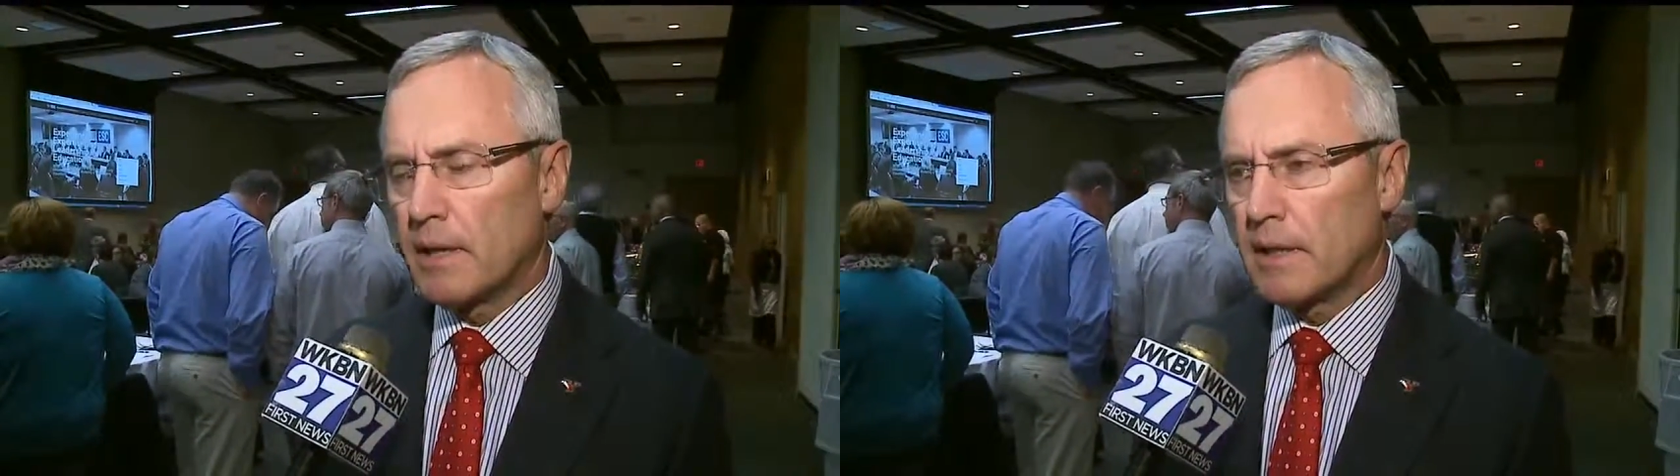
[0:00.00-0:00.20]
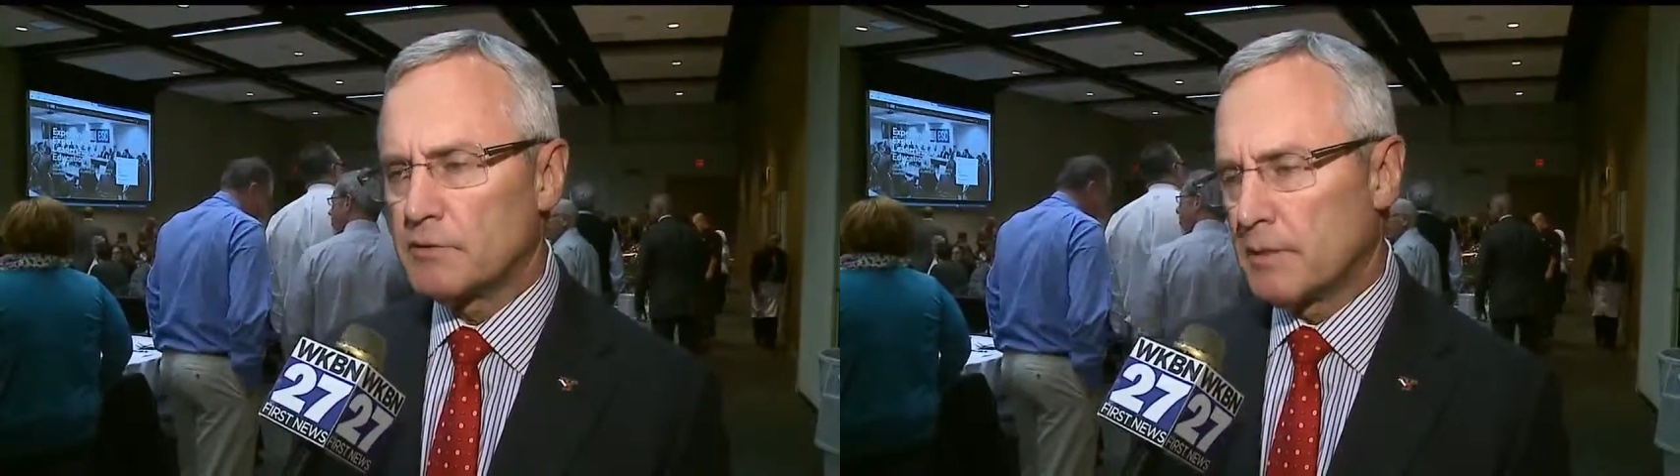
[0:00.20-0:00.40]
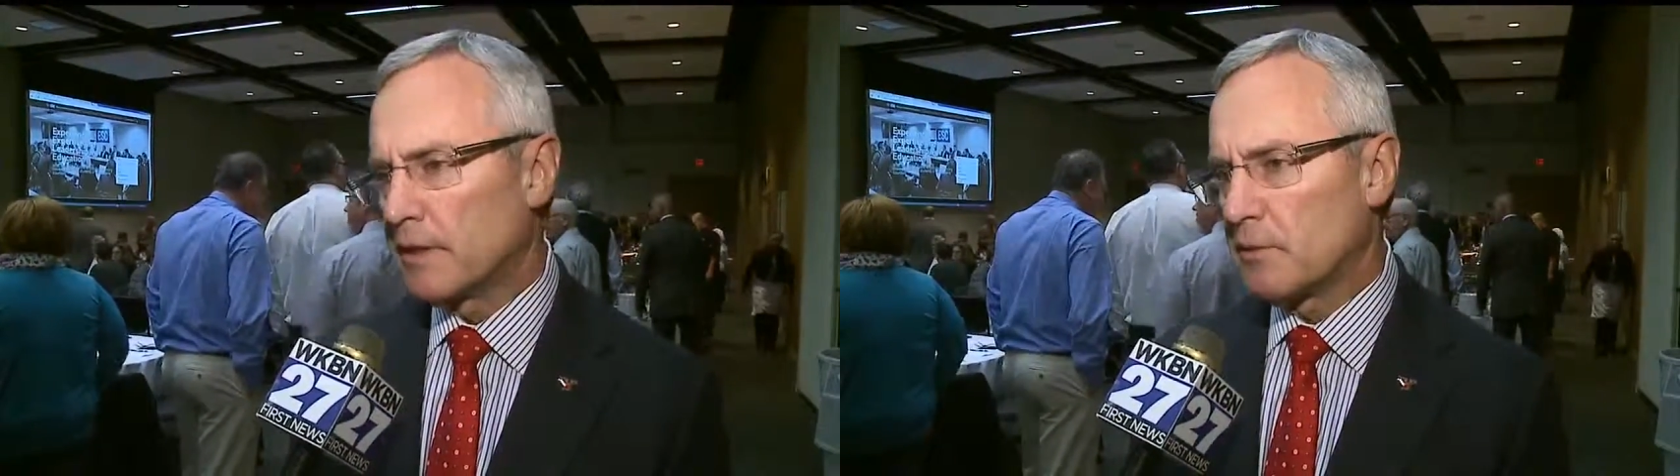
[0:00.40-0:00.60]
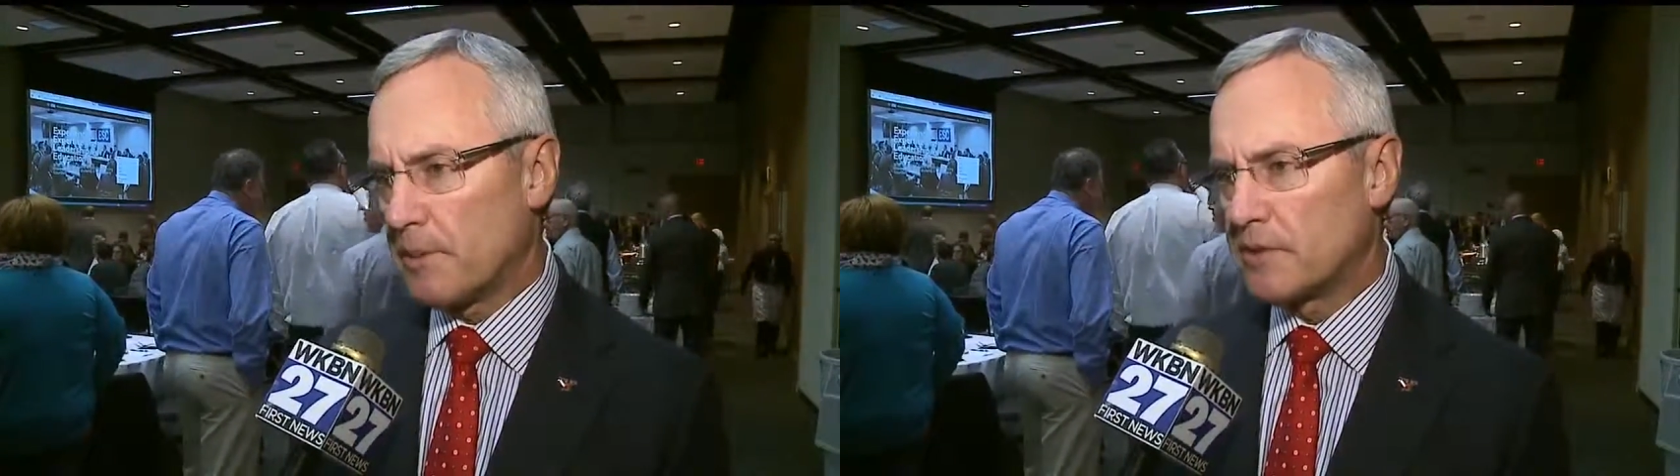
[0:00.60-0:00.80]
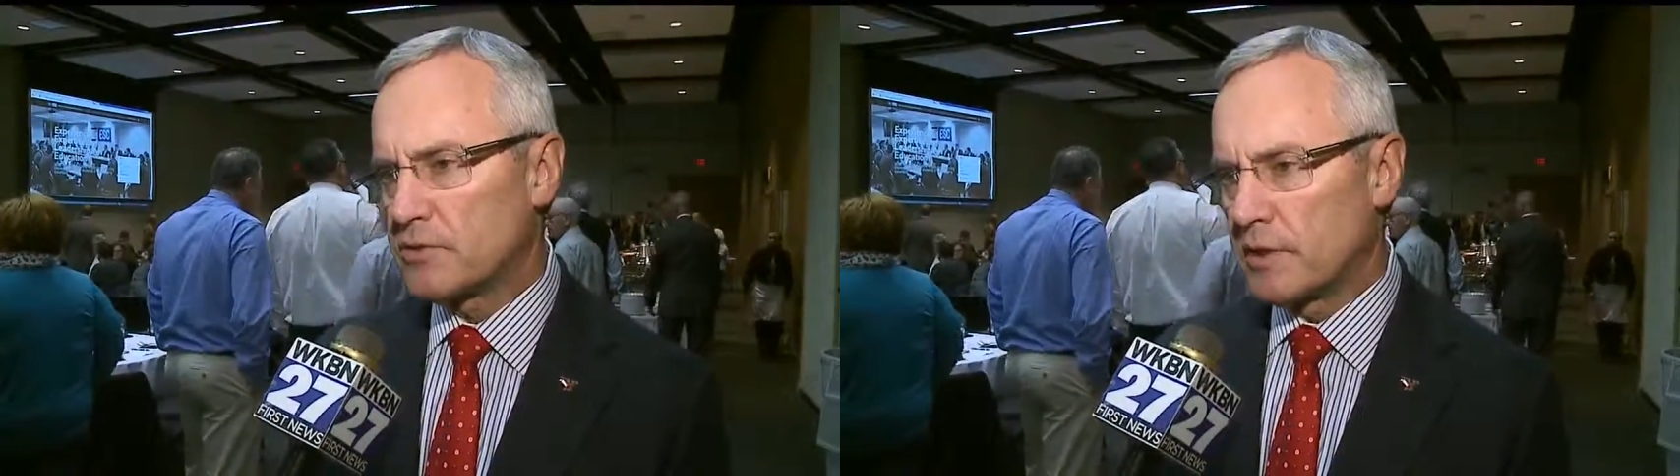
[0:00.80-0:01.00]
as being the
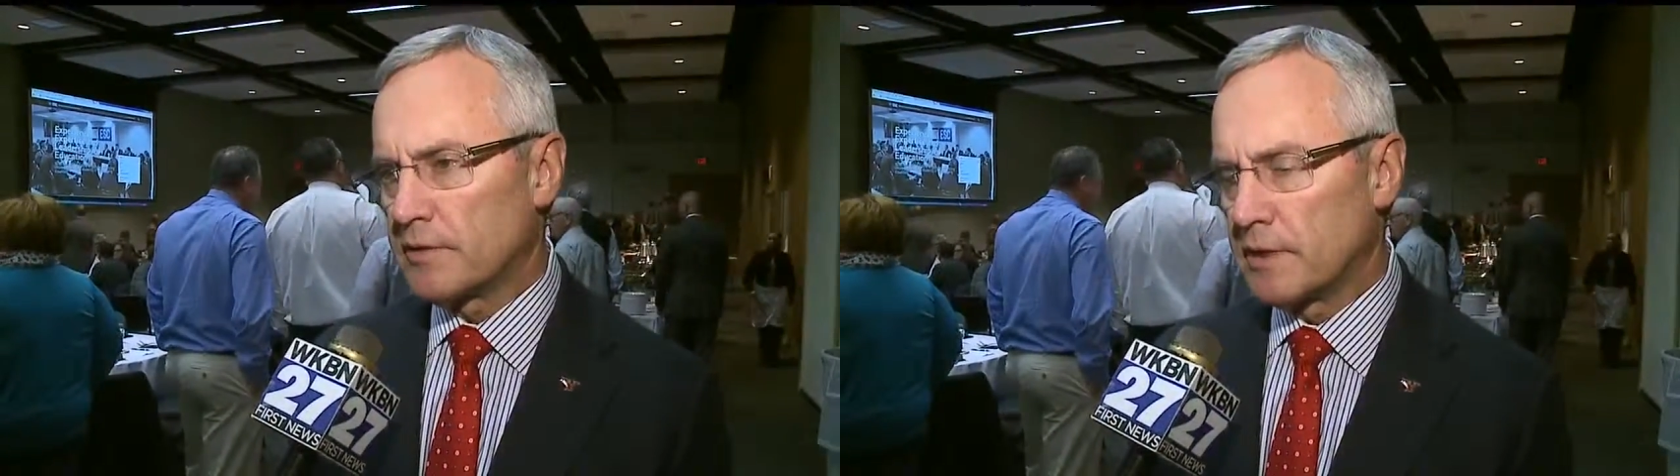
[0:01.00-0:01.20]
president